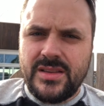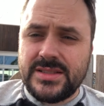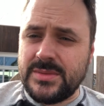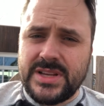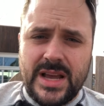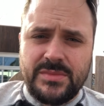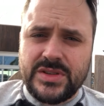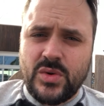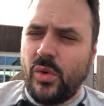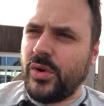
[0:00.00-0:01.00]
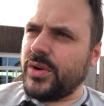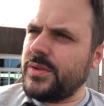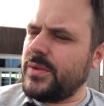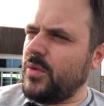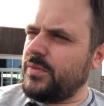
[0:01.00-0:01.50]
sometime this quarter,
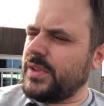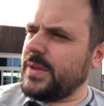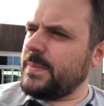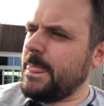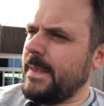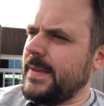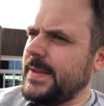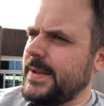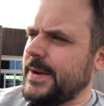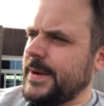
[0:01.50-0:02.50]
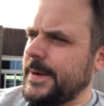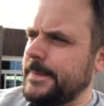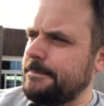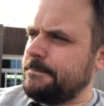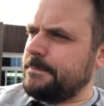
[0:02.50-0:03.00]
hopefully.
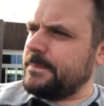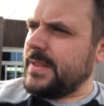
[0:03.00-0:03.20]
And